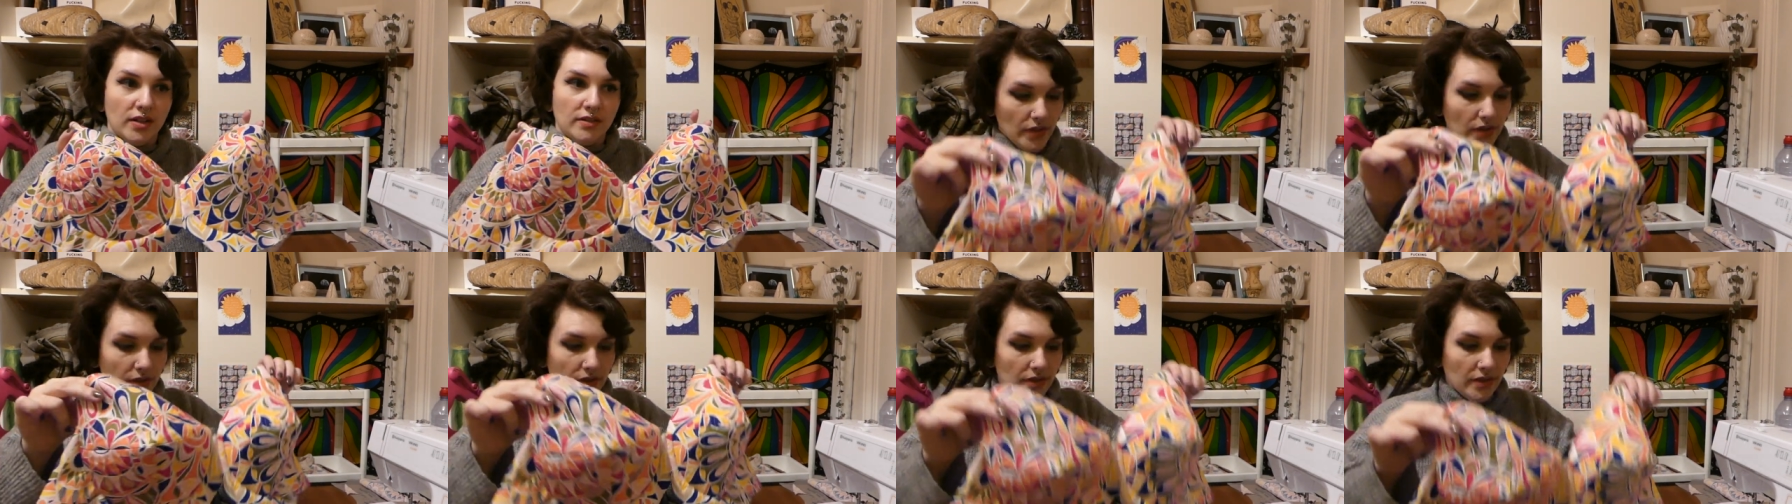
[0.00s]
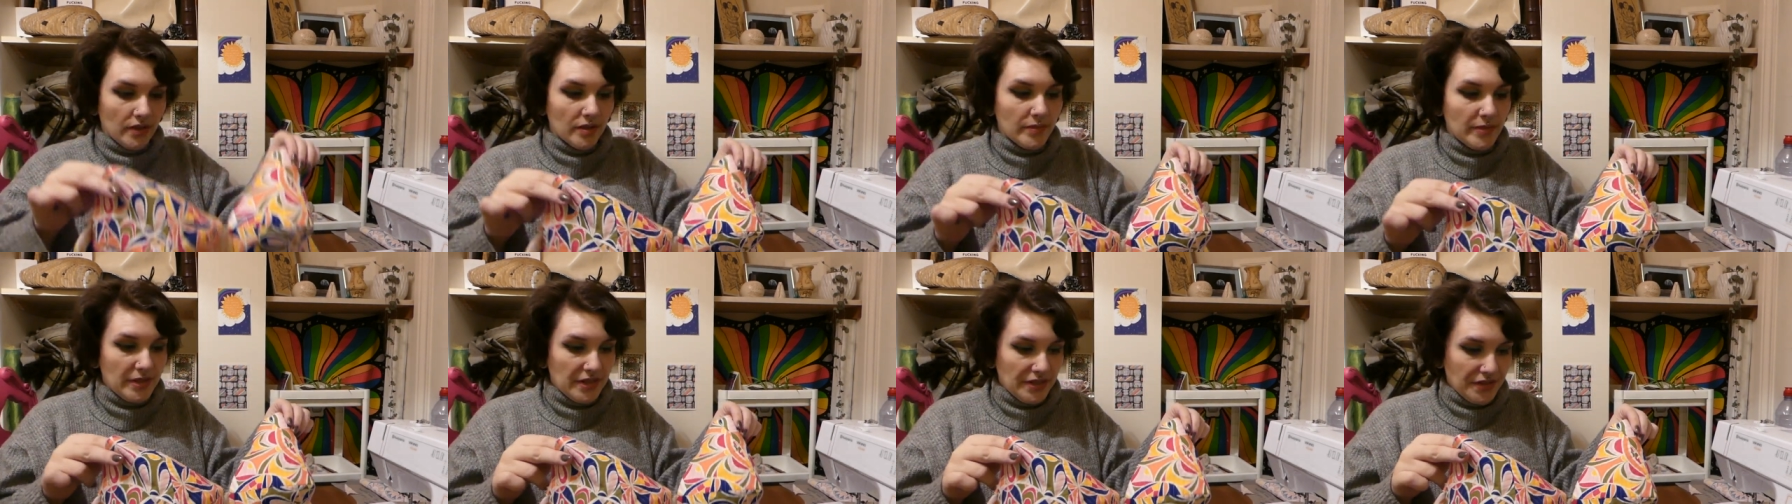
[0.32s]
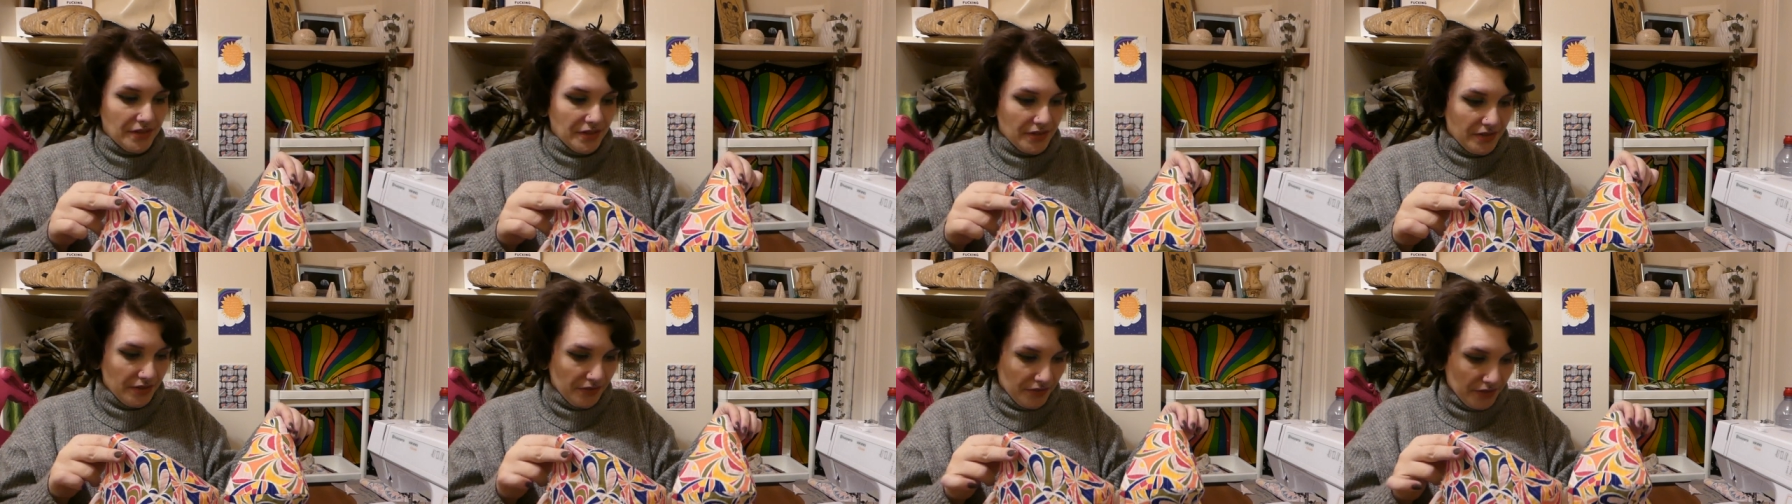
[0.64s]
There are bits that
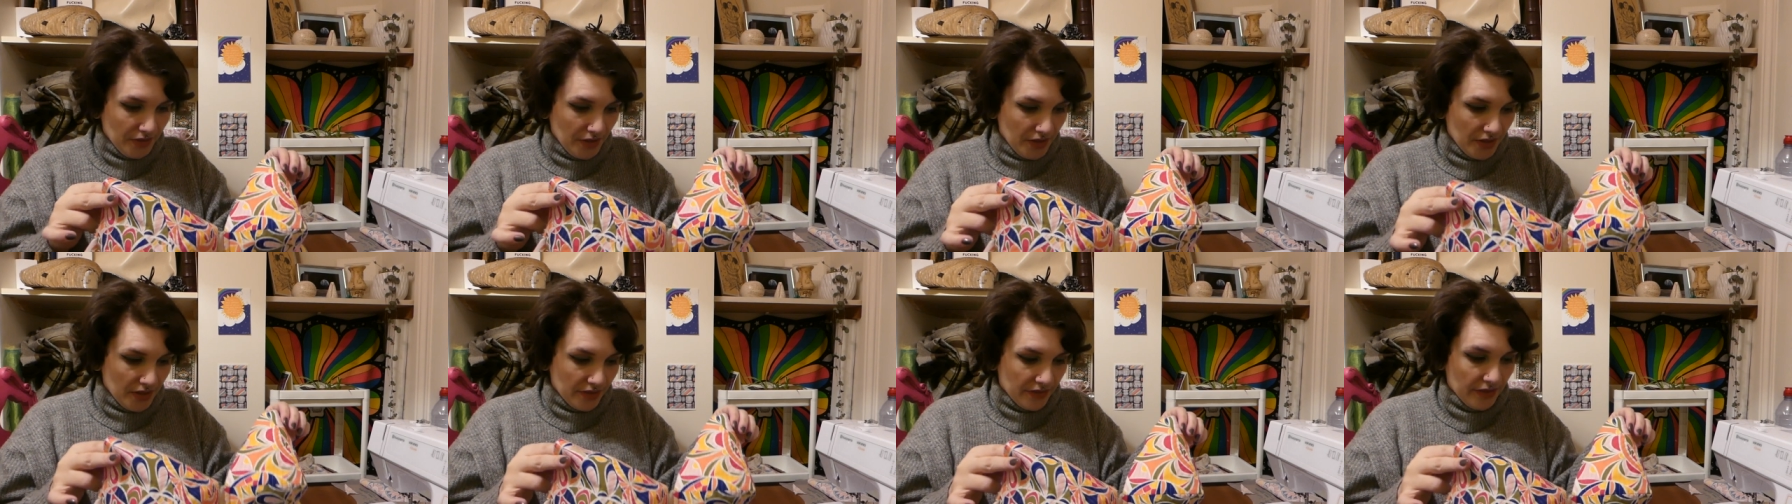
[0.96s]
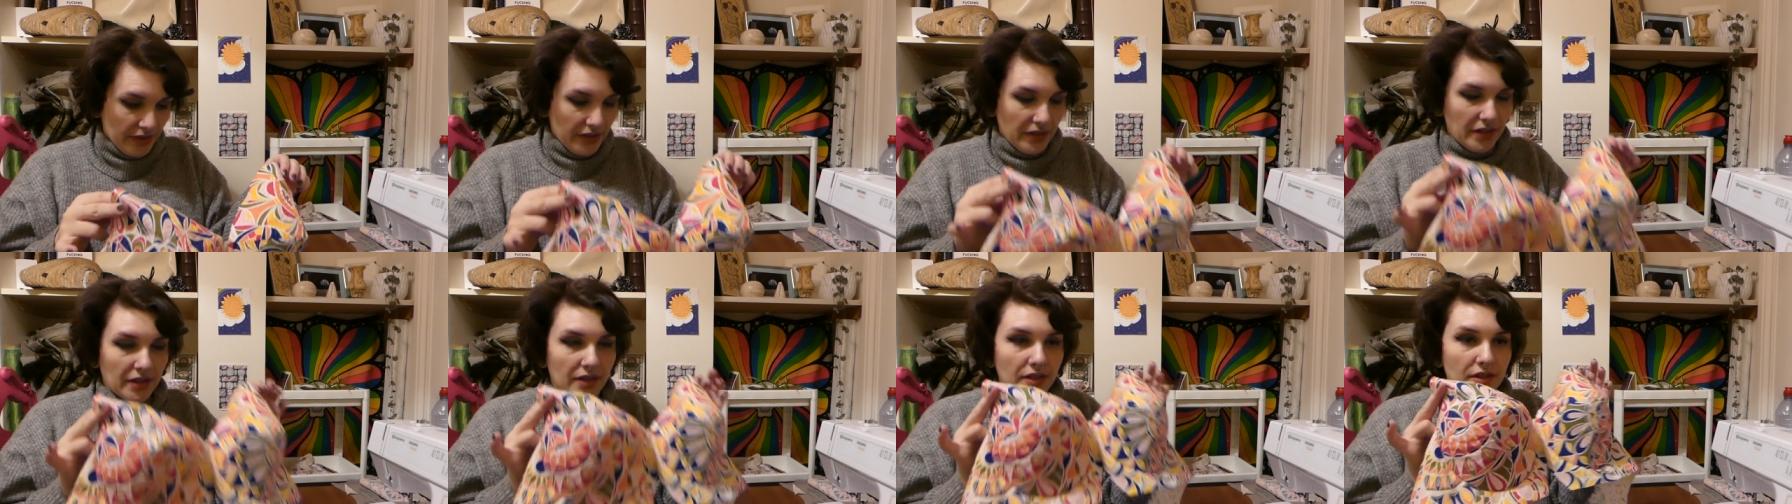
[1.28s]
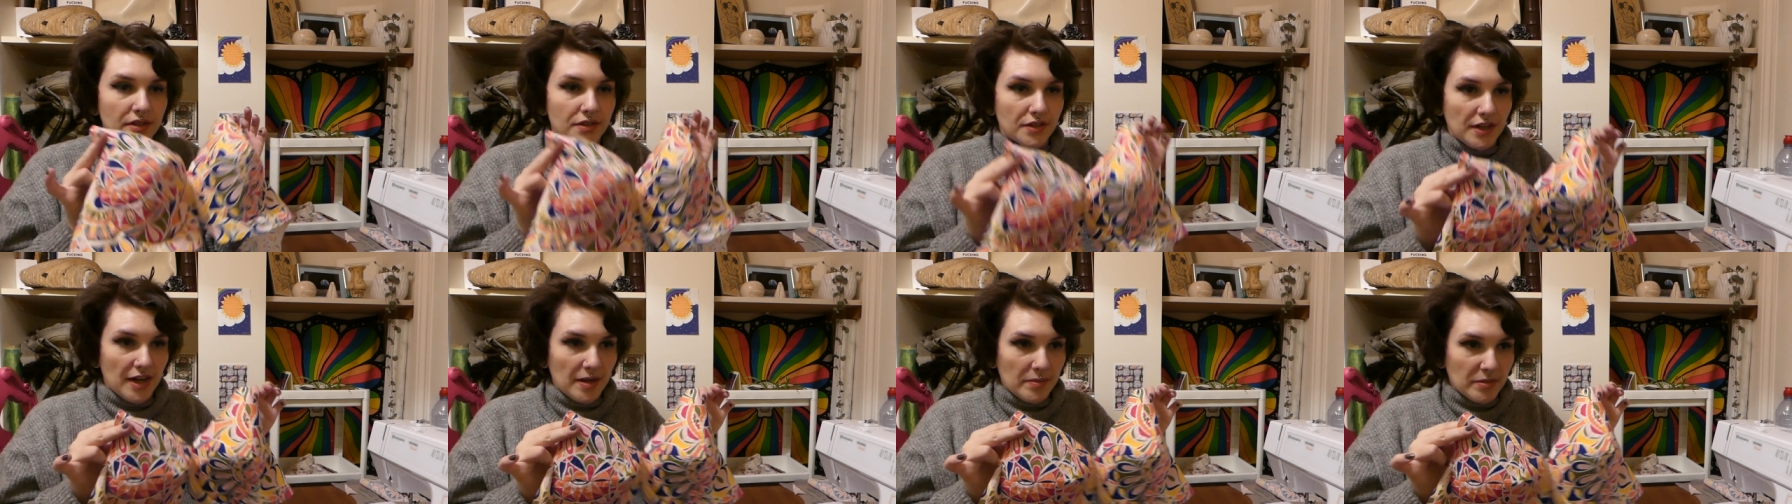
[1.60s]
still need doing.
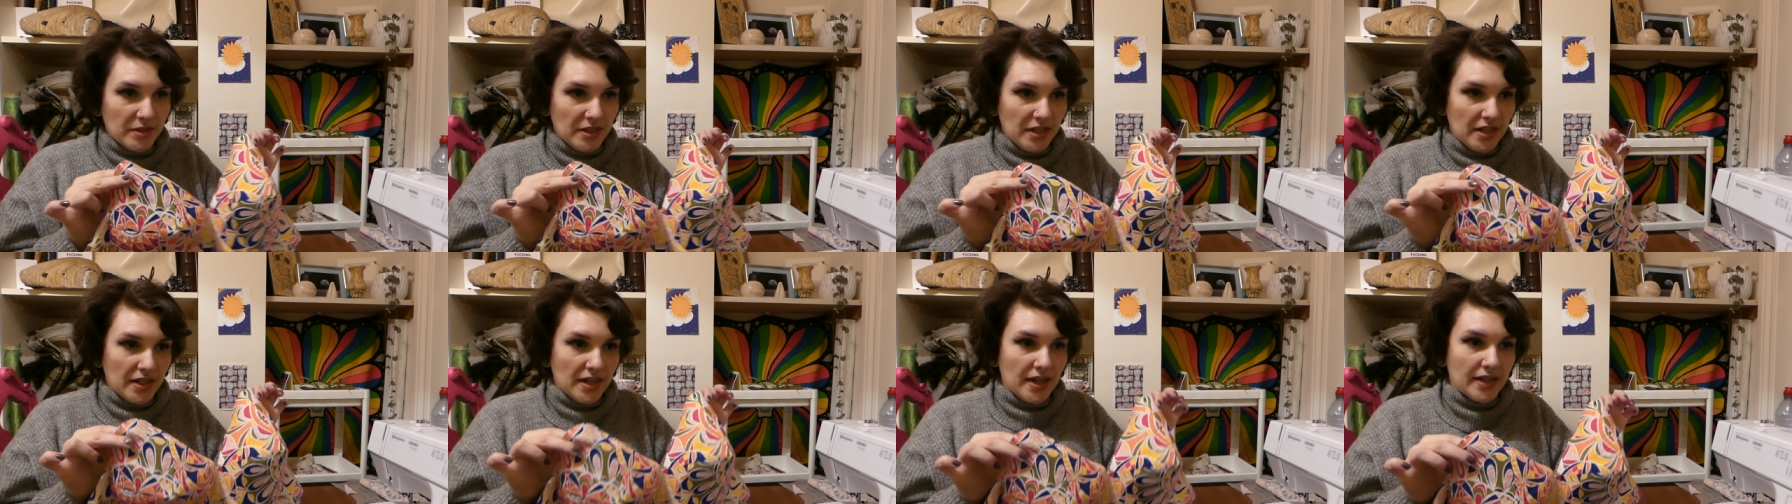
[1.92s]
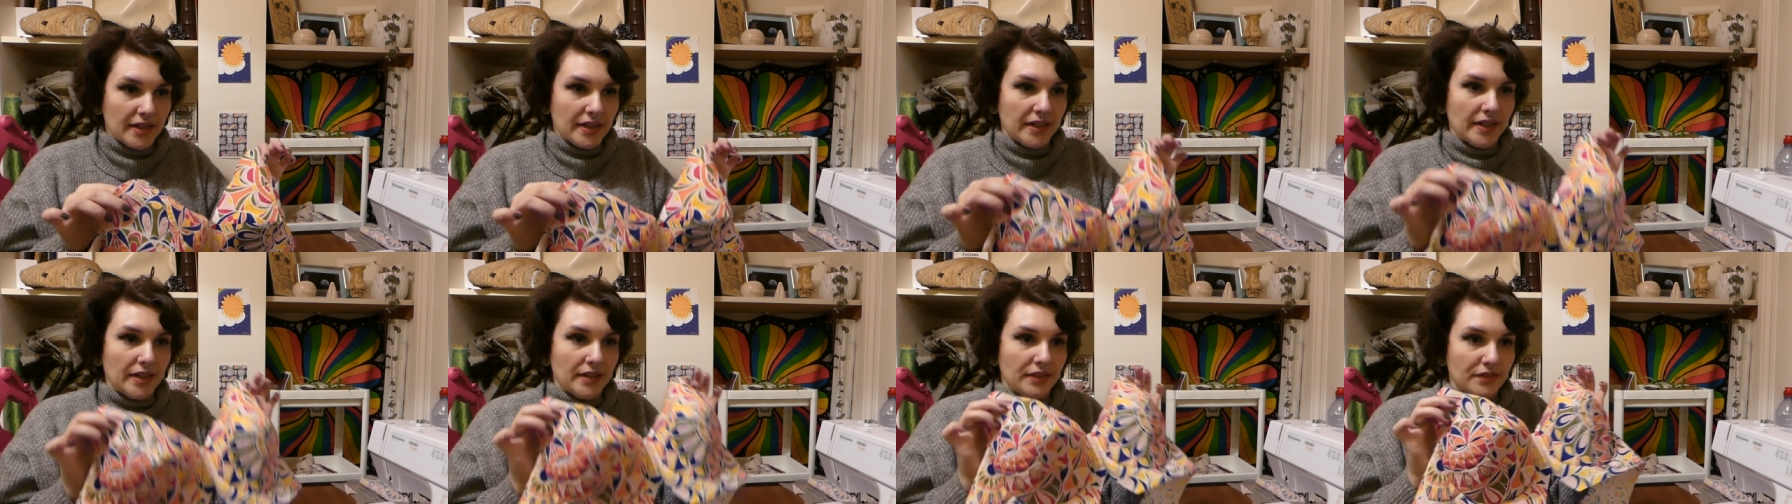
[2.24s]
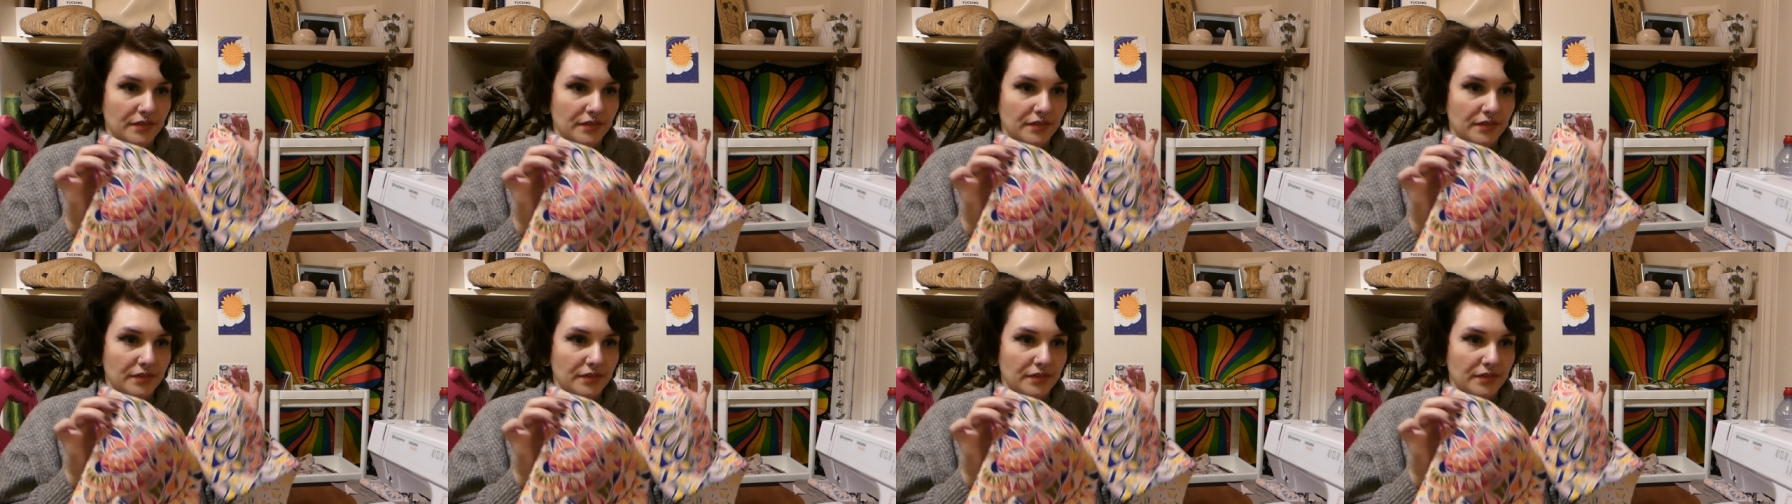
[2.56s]
Straps need adding,